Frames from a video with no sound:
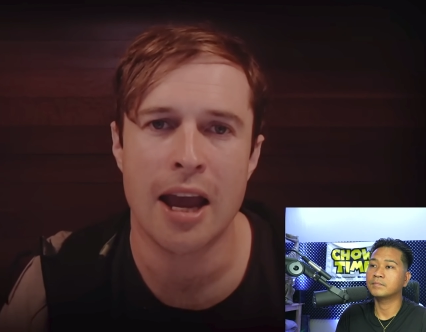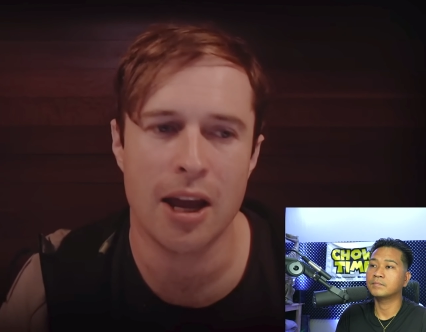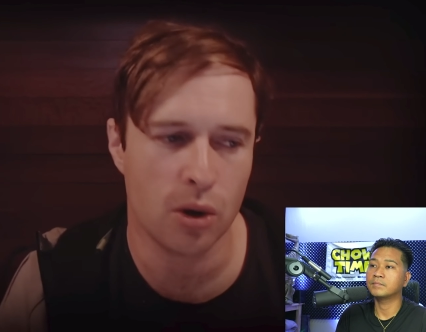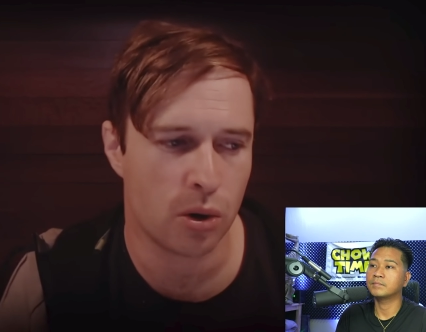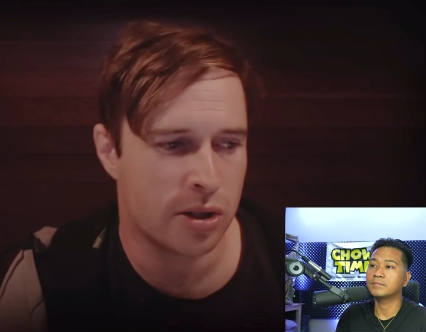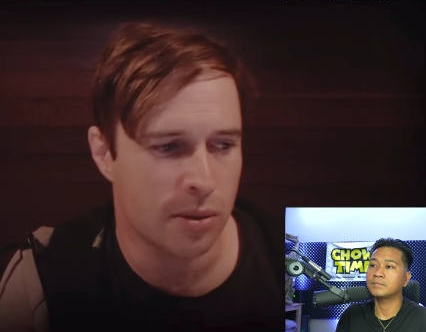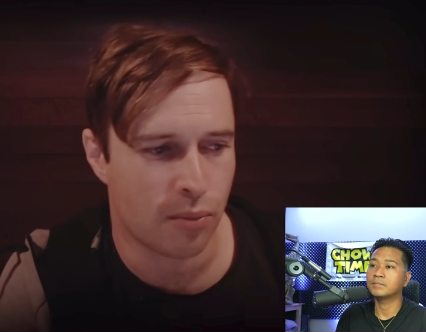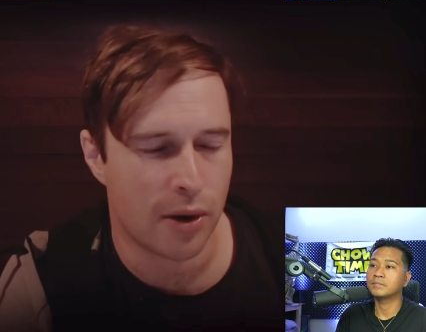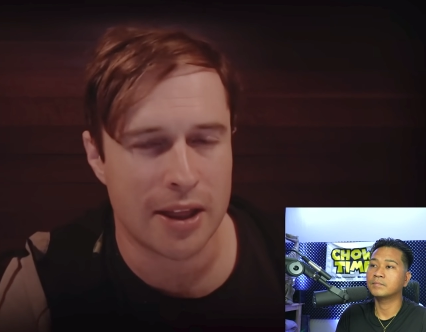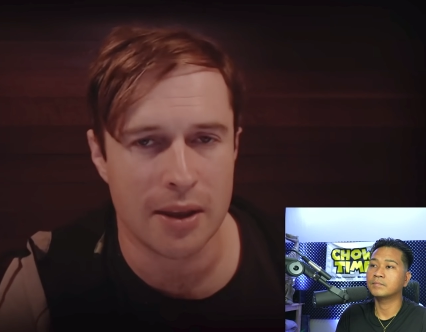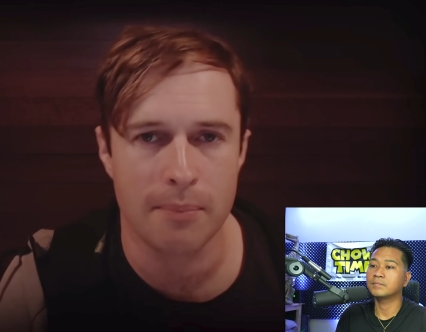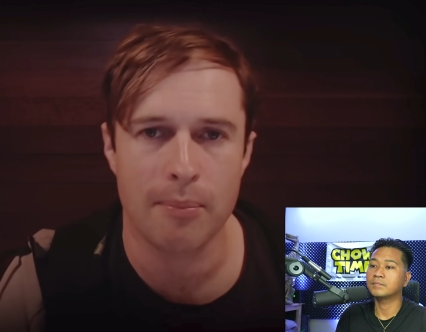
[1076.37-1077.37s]
Speaker 1: in order to
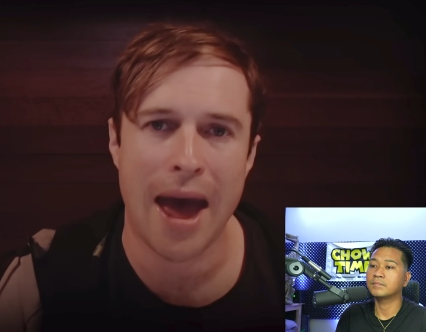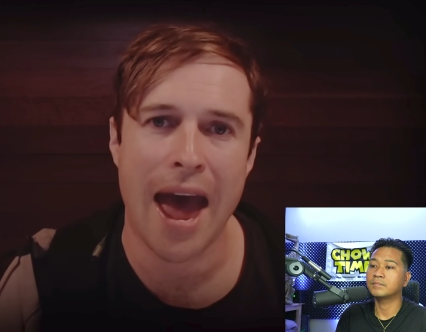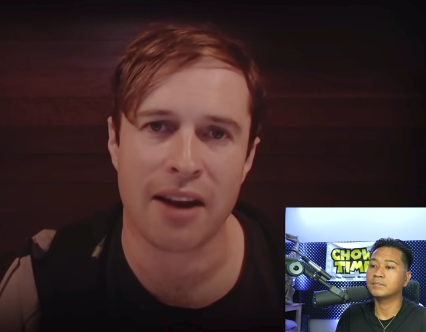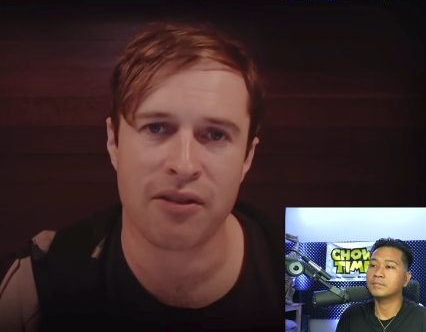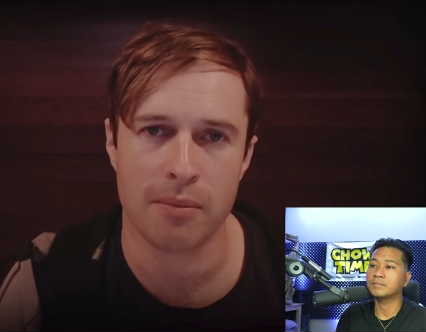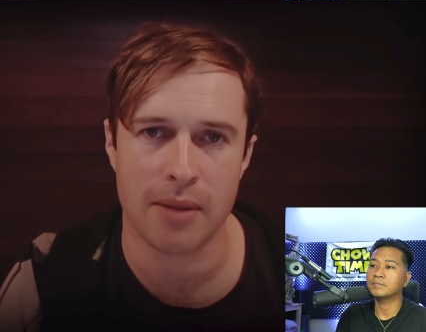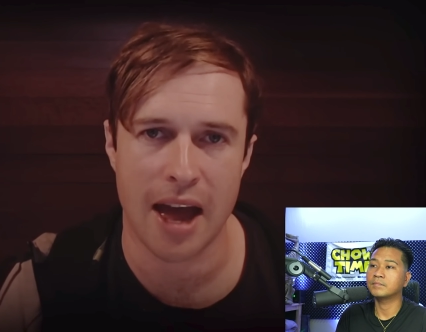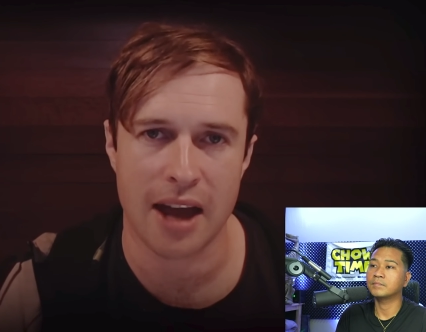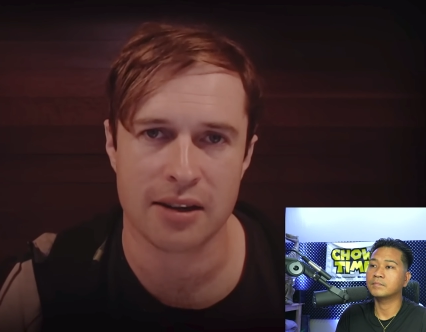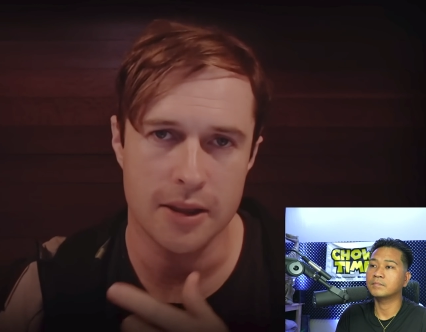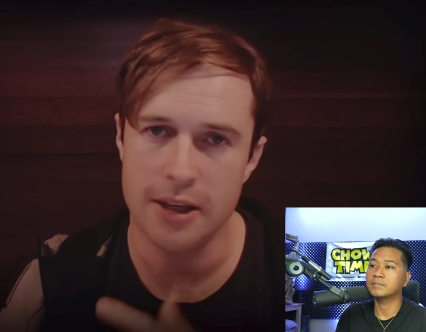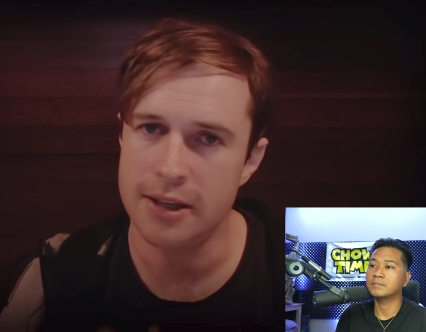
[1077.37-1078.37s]
bring them back from
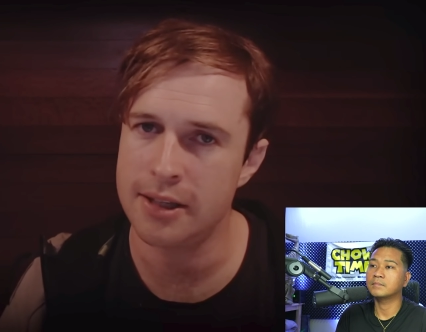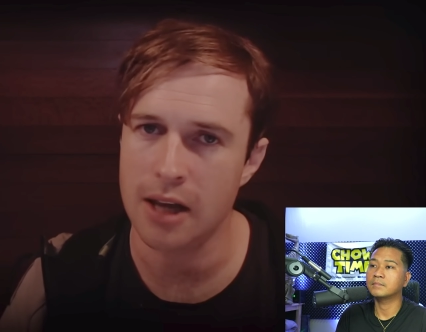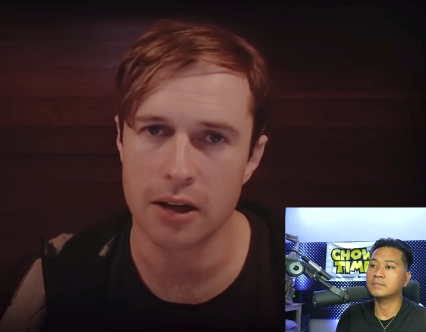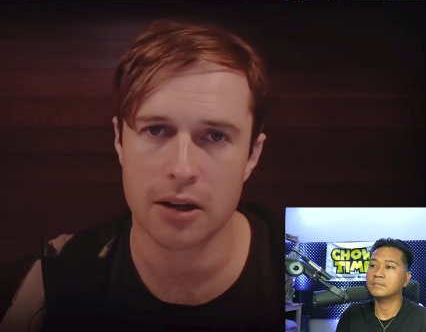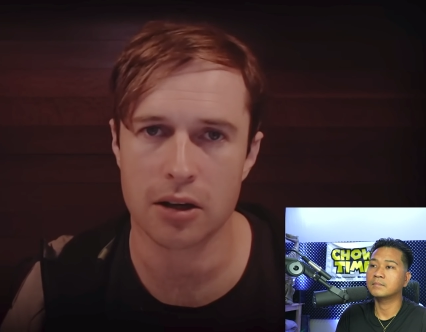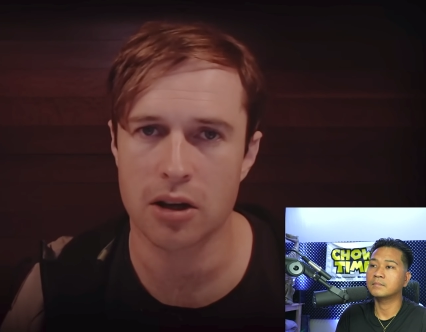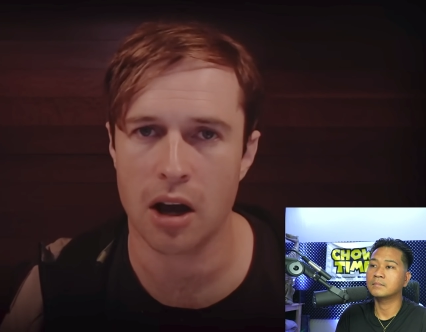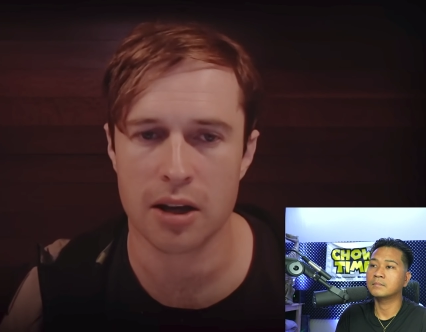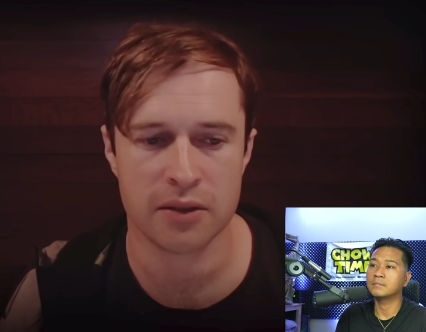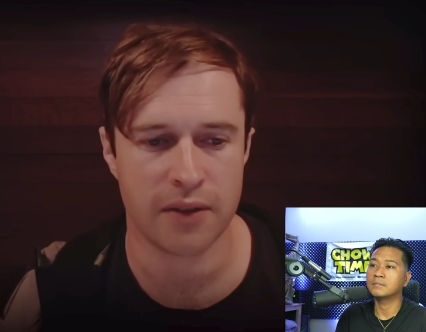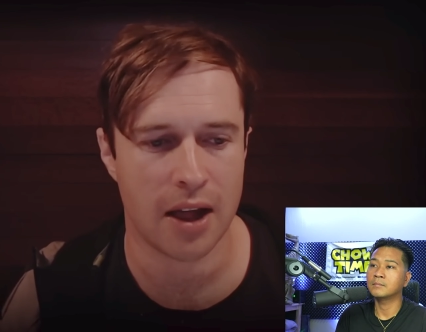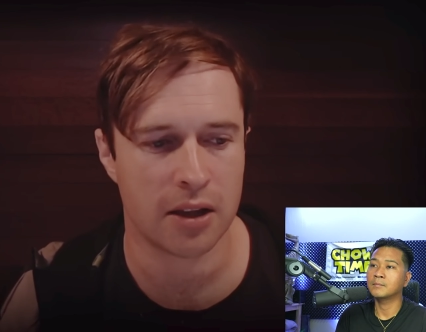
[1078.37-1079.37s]
that. This sunken
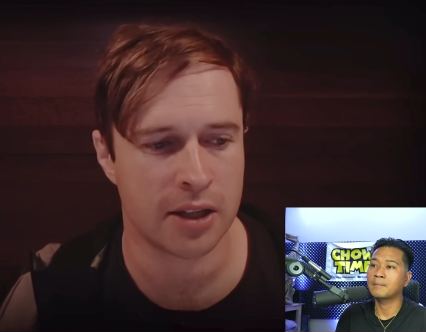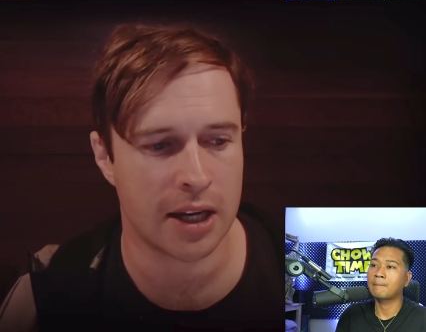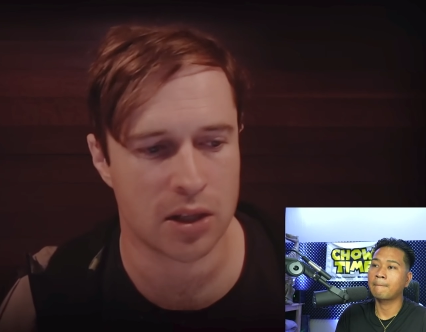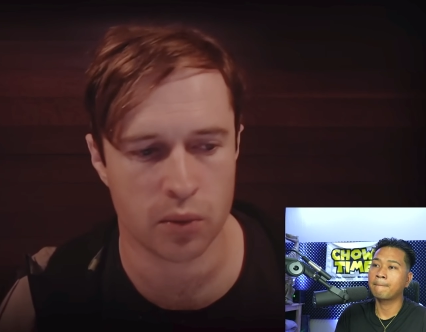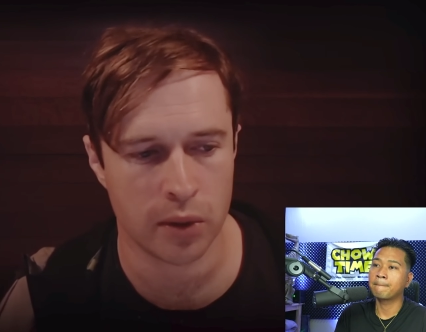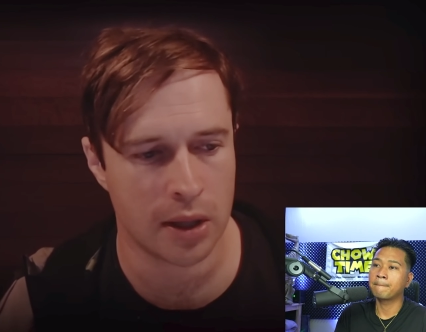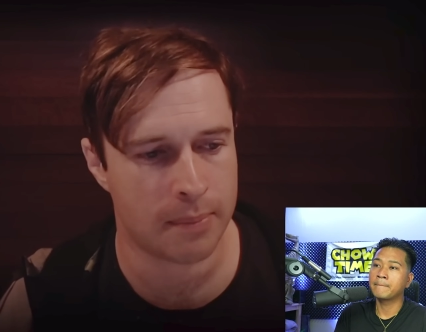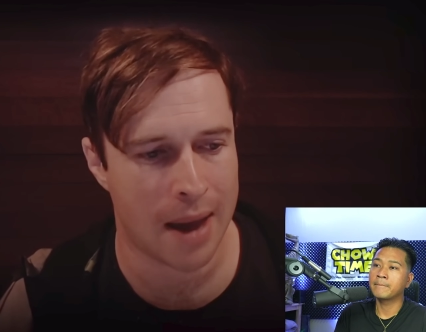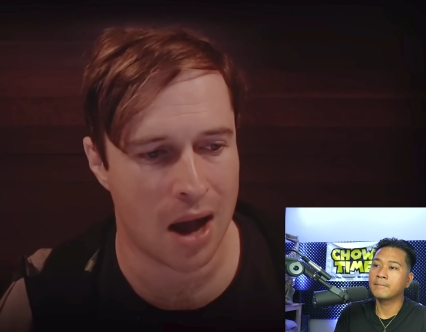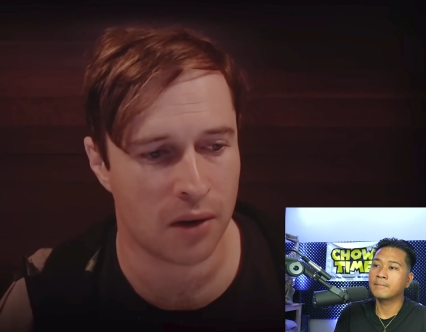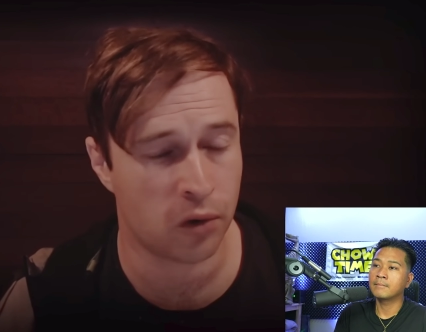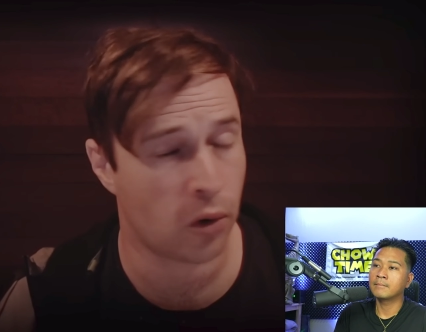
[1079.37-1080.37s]
cost fallacy is really
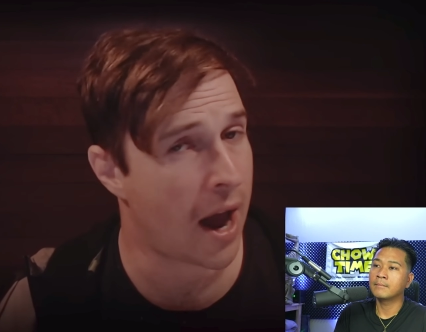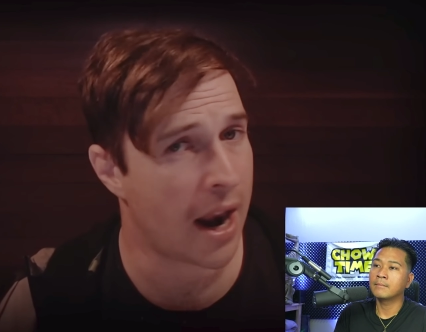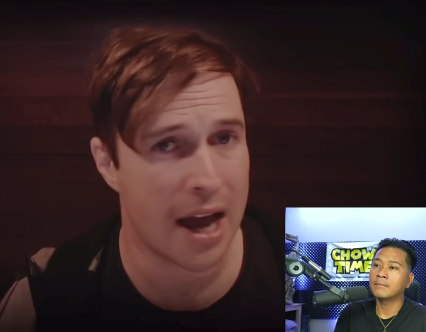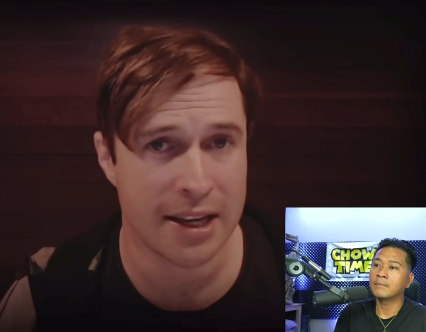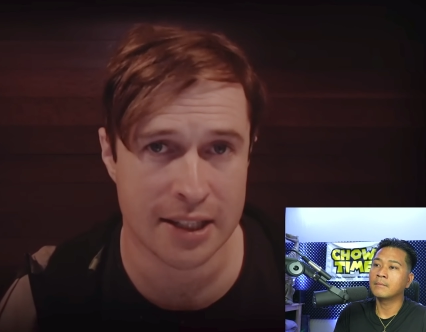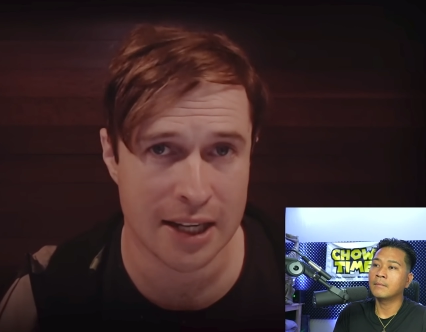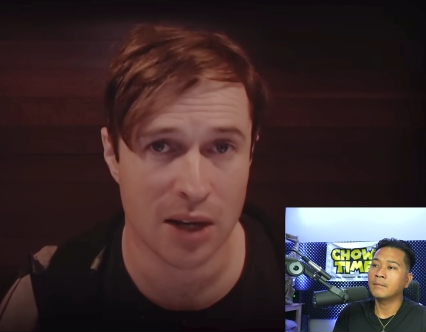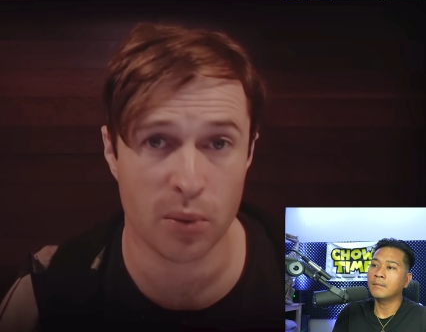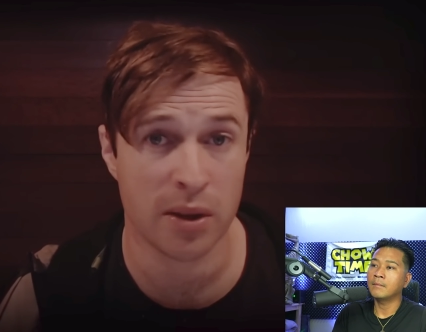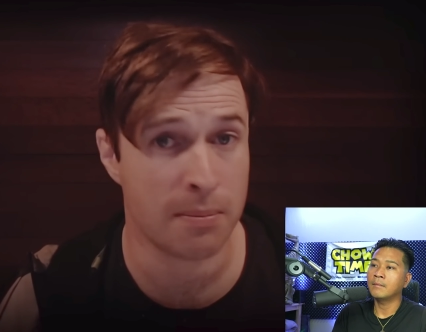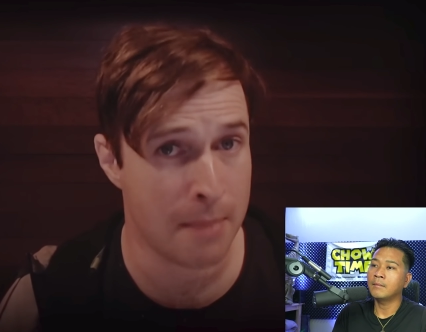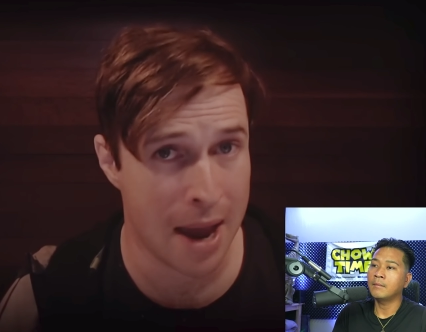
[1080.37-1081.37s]
powerful, and I see
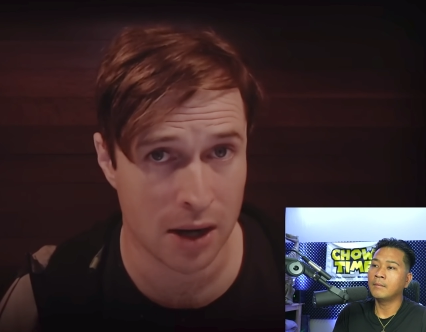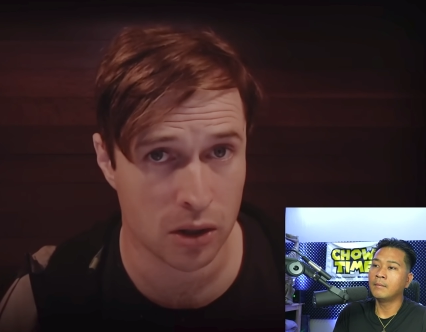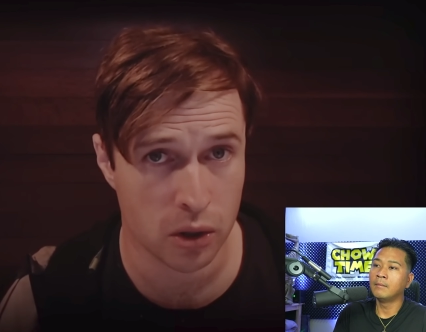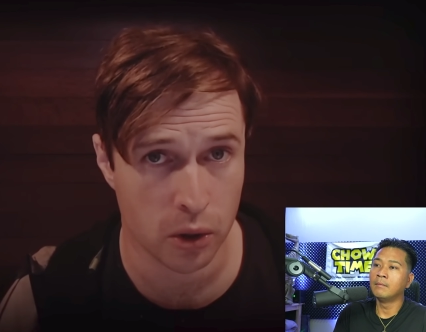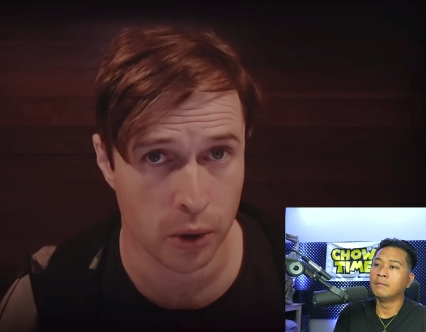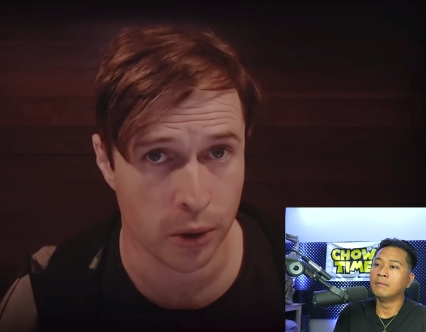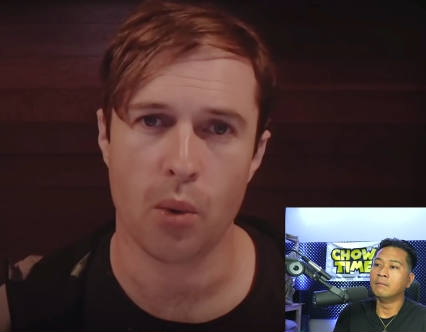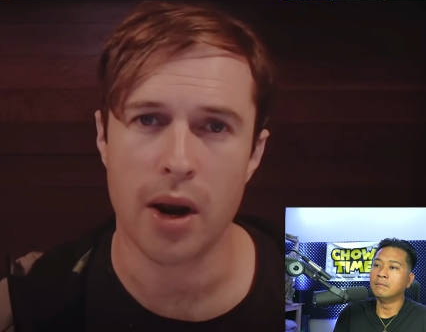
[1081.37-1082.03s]
it with men too.